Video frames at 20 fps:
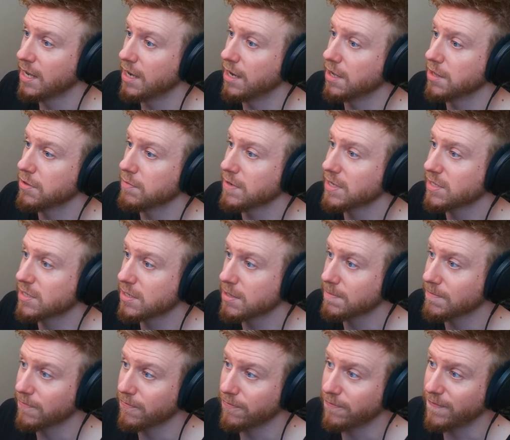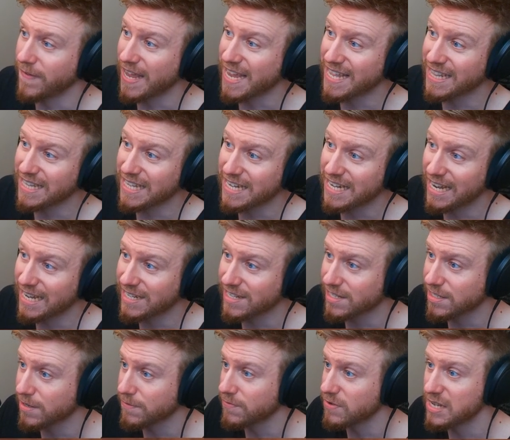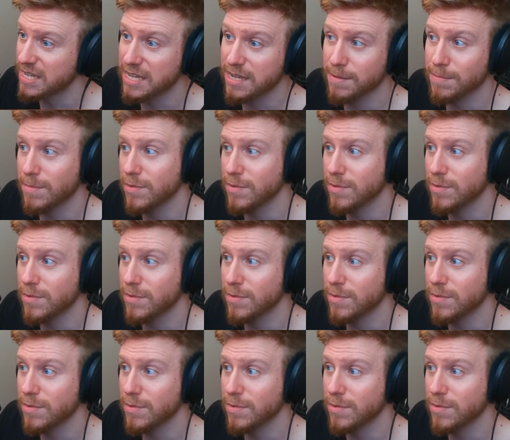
There is some fairly nice stuff in here.